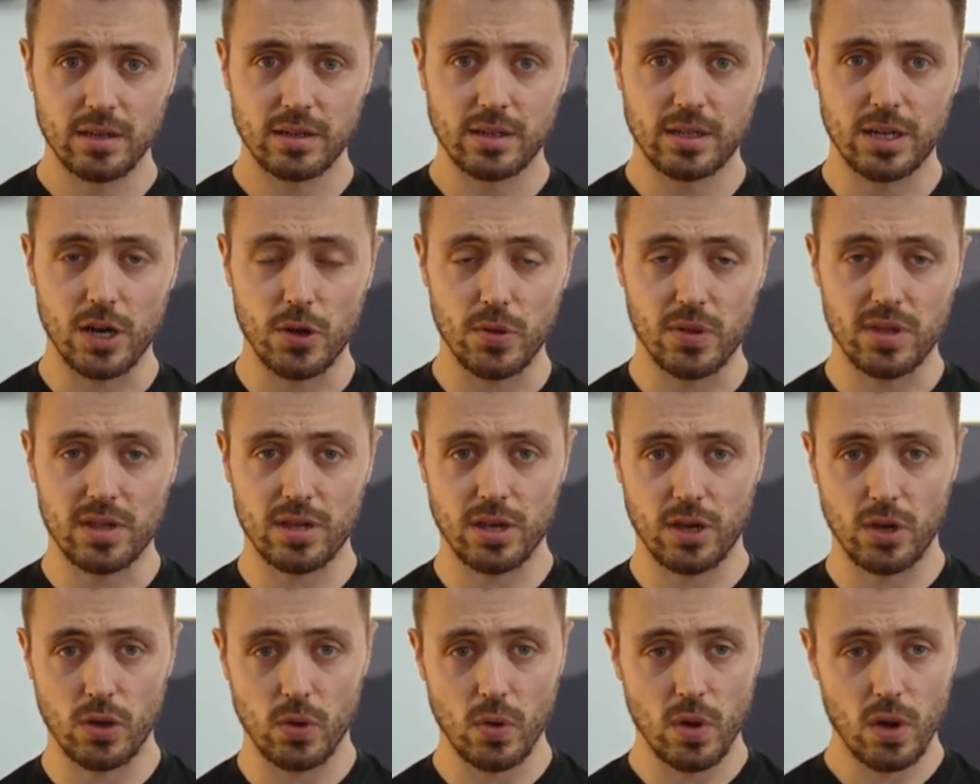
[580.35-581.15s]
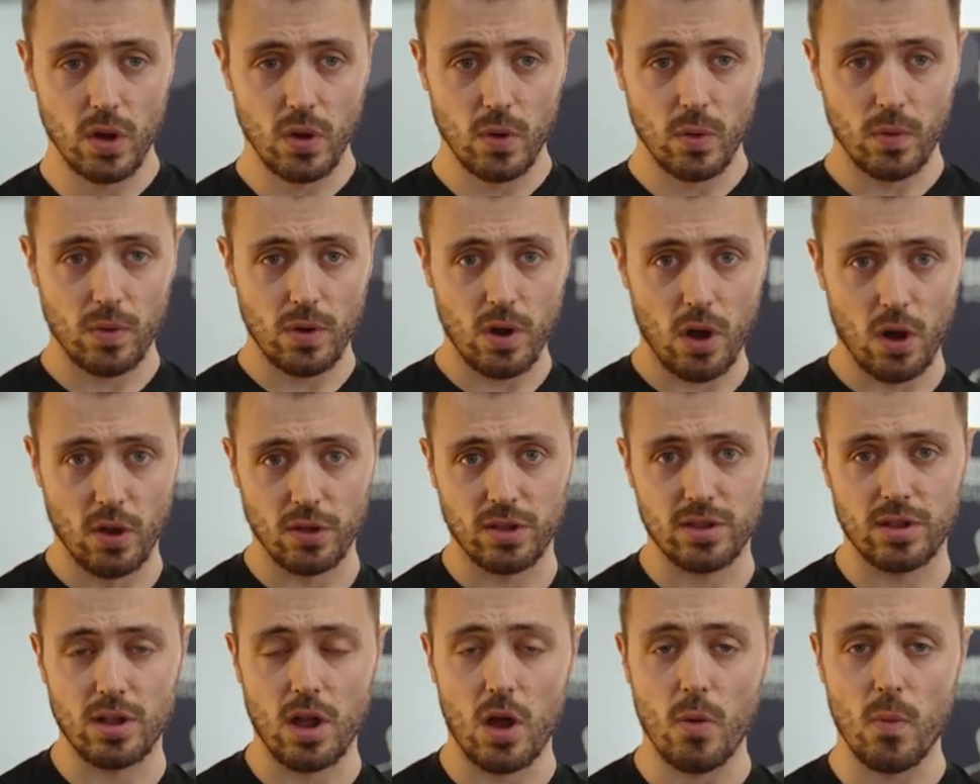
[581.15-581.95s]
due to
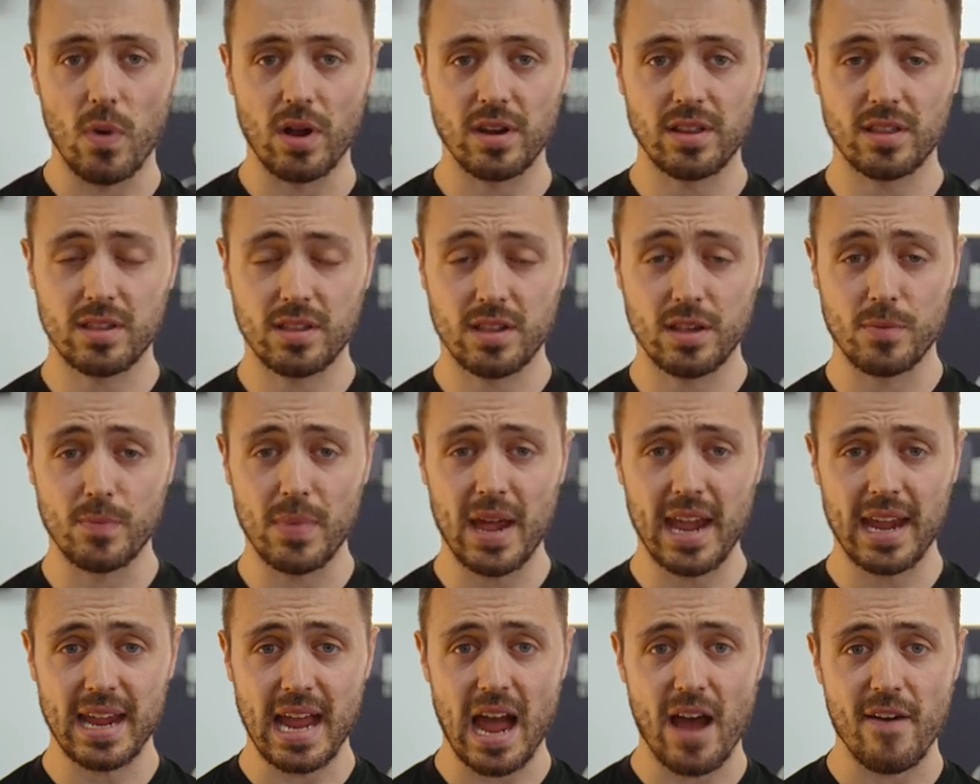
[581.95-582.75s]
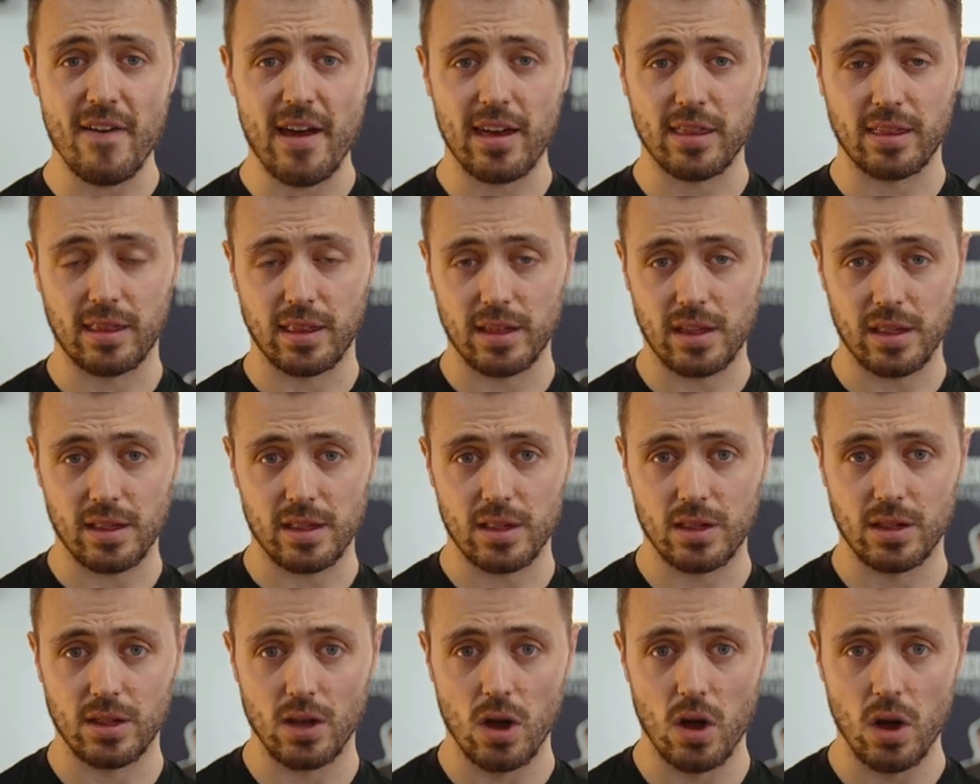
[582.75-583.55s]
us not wanting to make our athletes
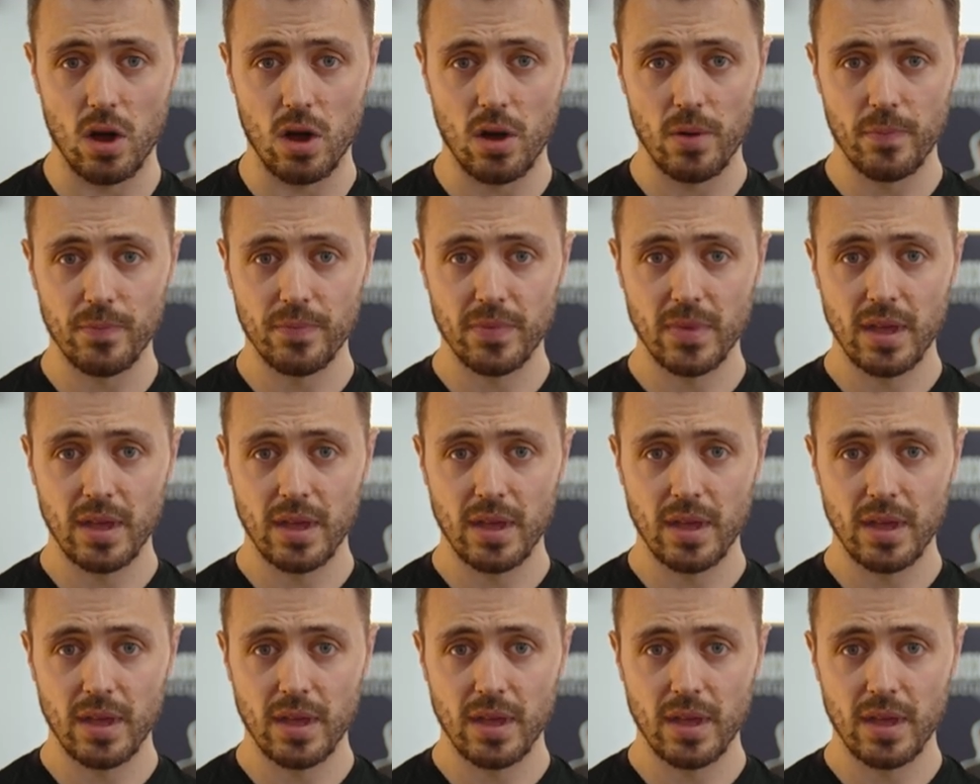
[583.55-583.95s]
sore